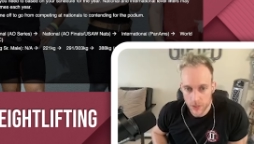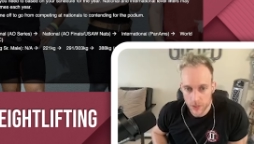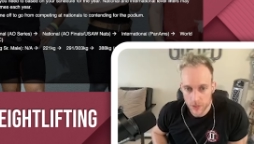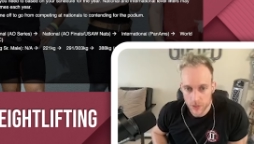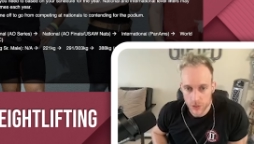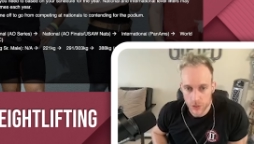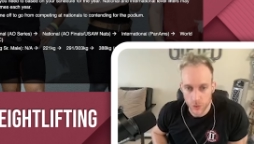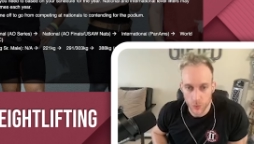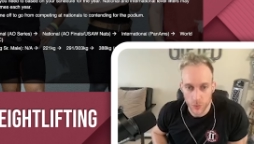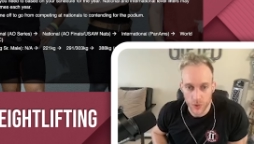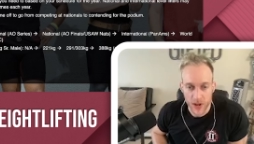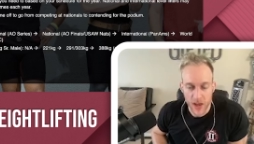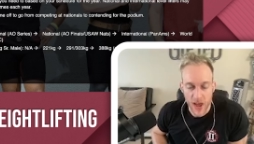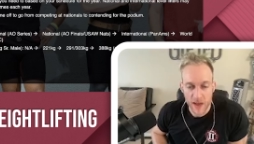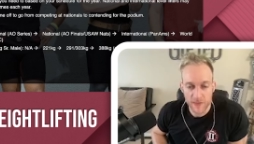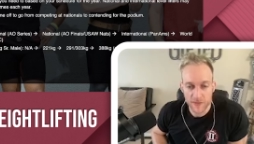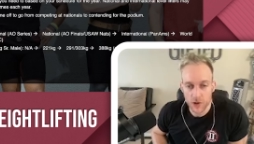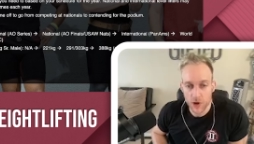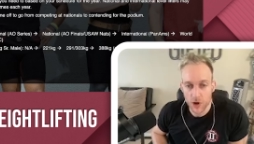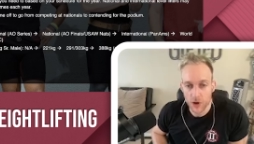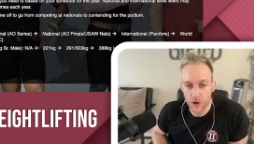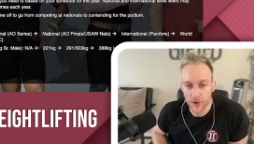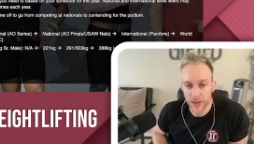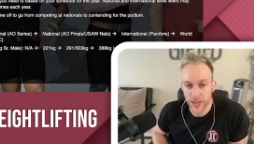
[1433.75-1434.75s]
to what I've
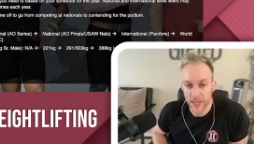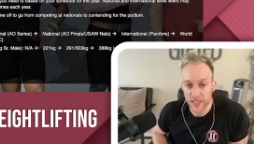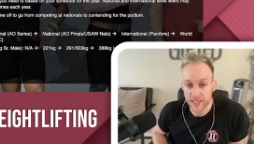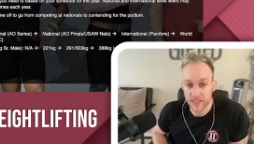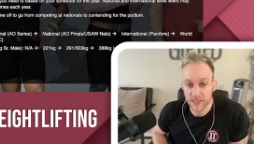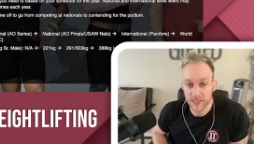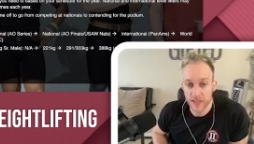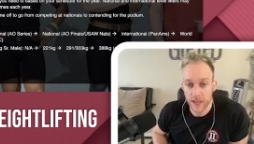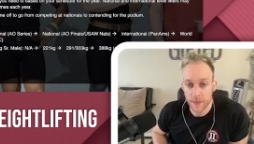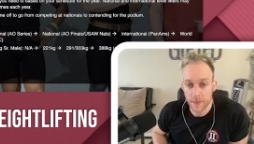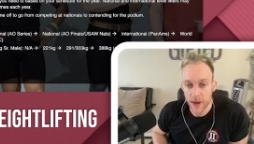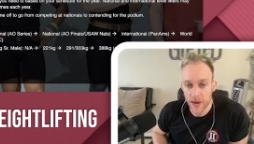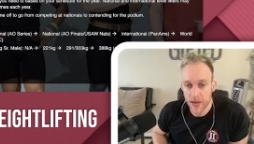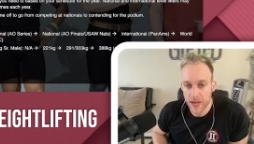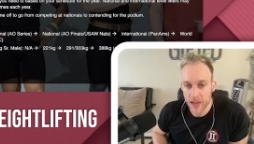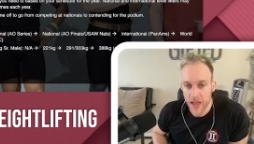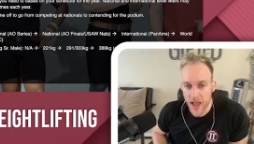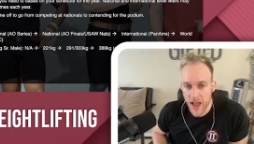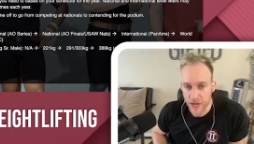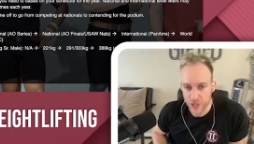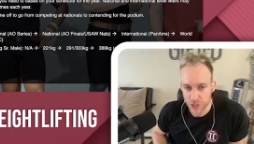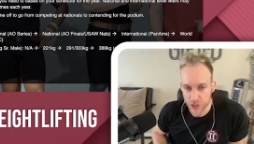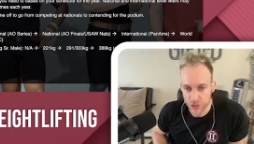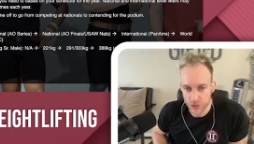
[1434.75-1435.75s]
called a
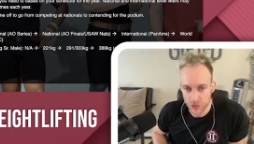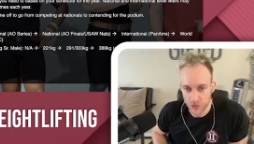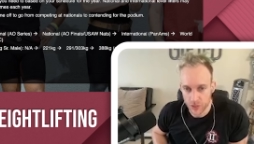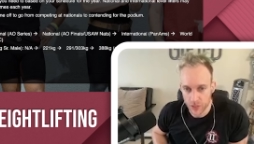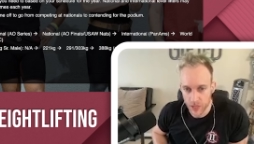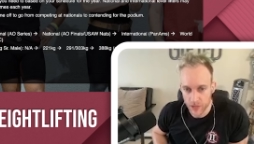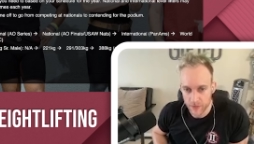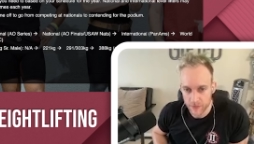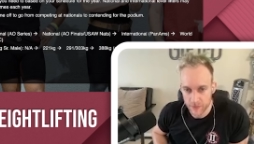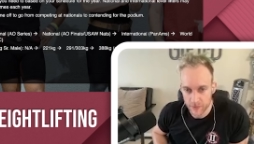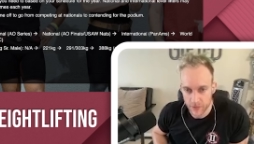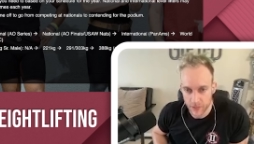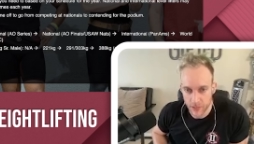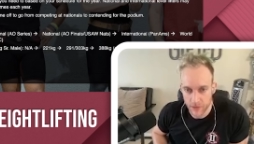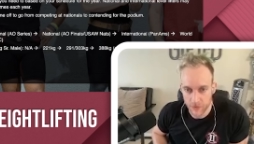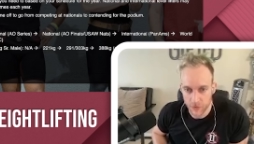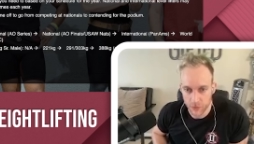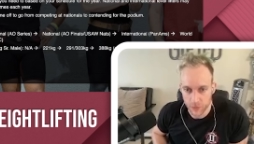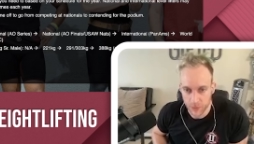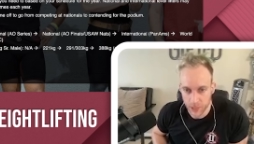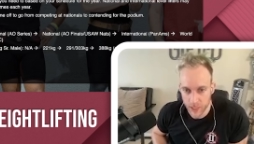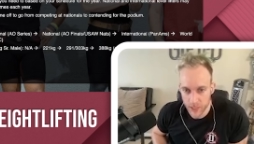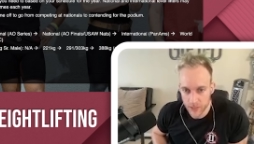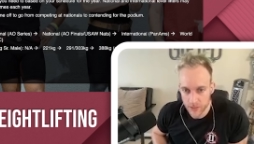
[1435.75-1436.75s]
semi-national level
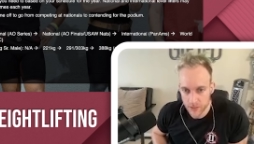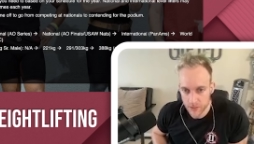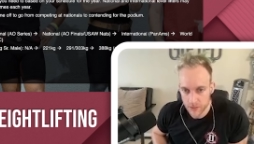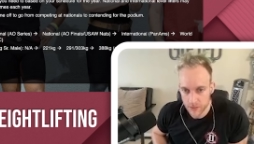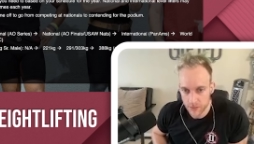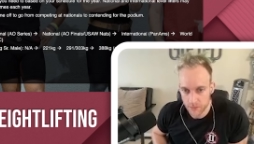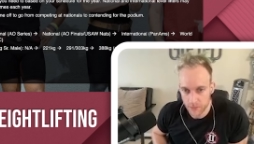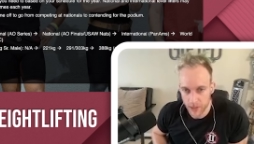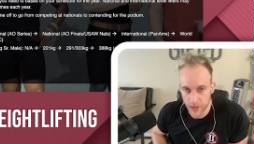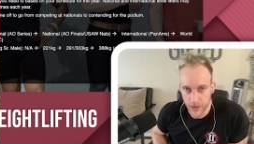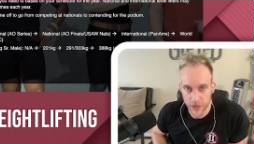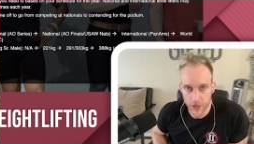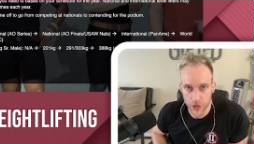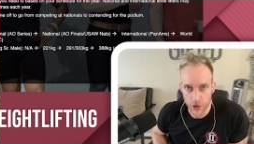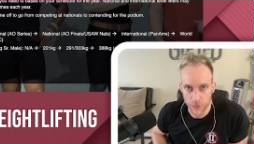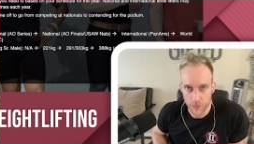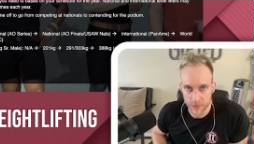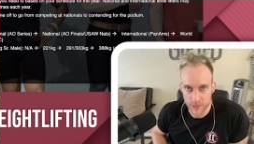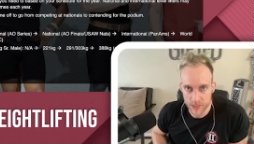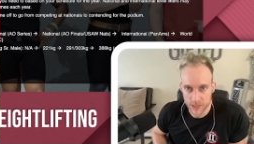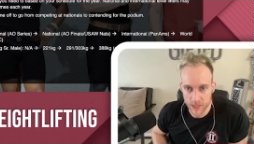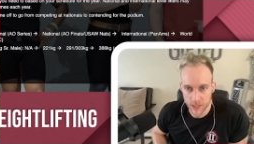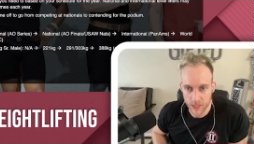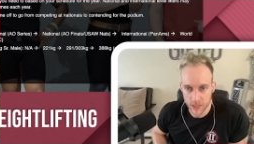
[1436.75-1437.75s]
meet, American
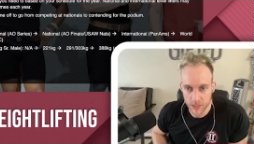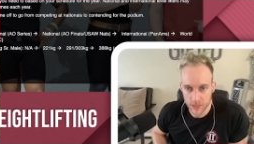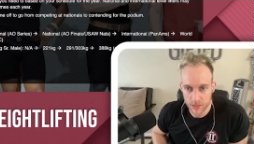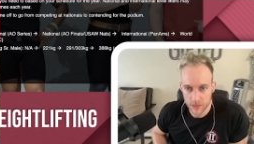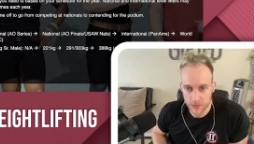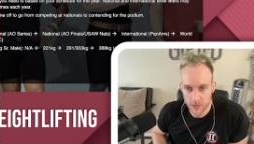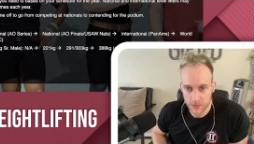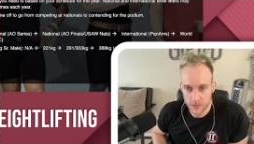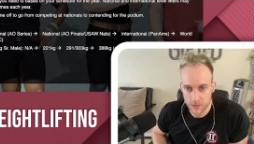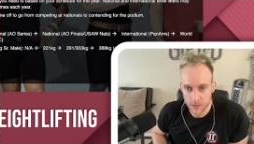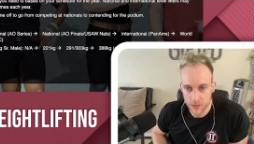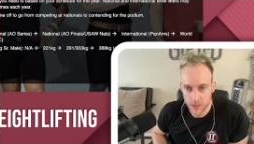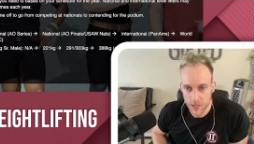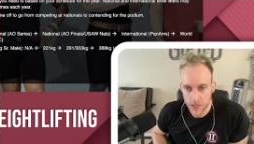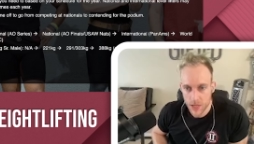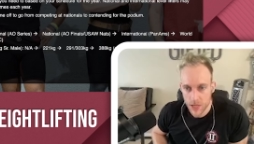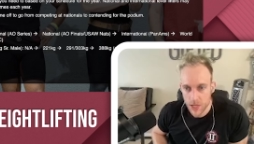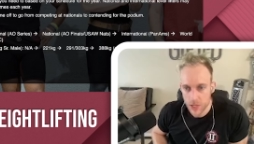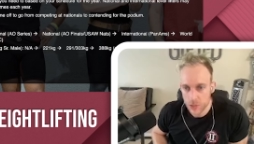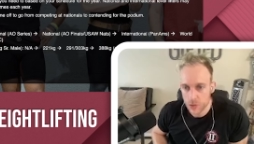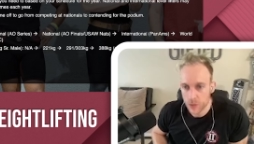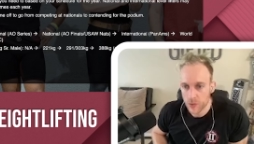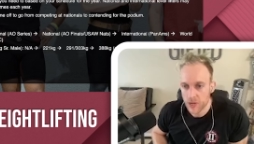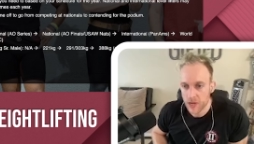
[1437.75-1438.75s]
Open Series,
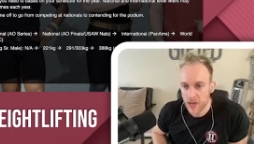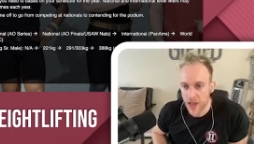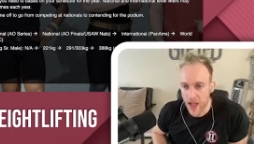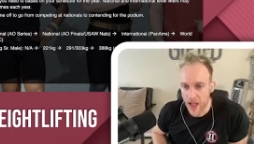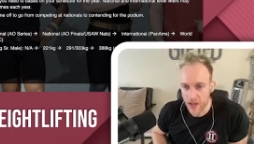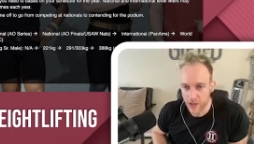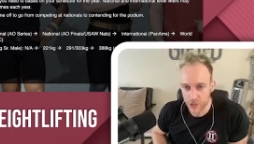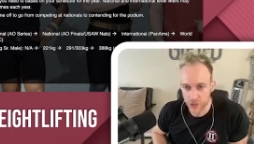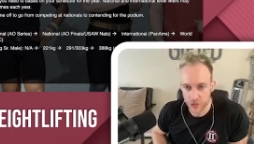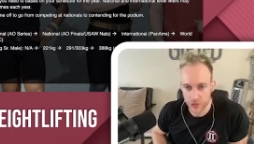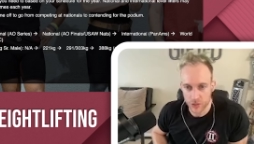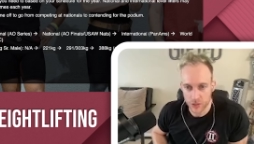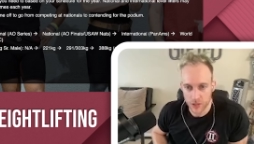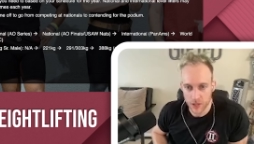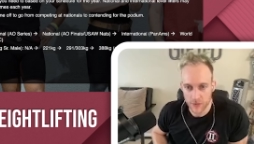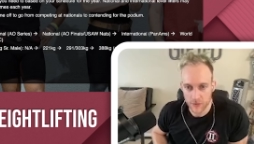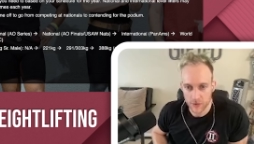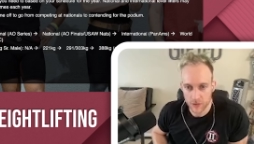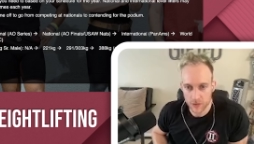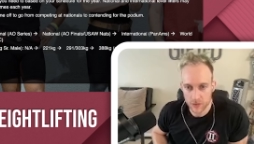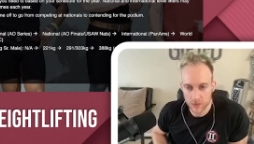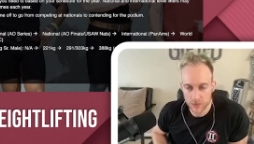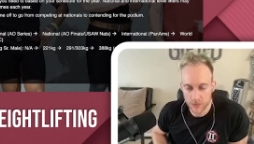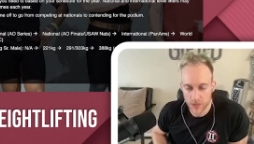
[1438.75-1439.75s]
to a national
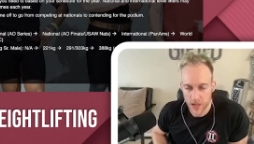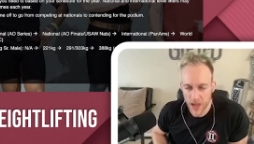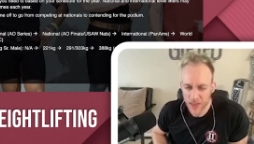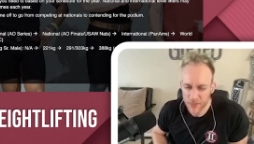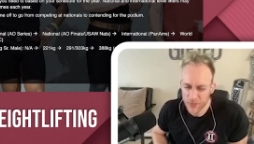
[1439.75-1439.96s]
level. I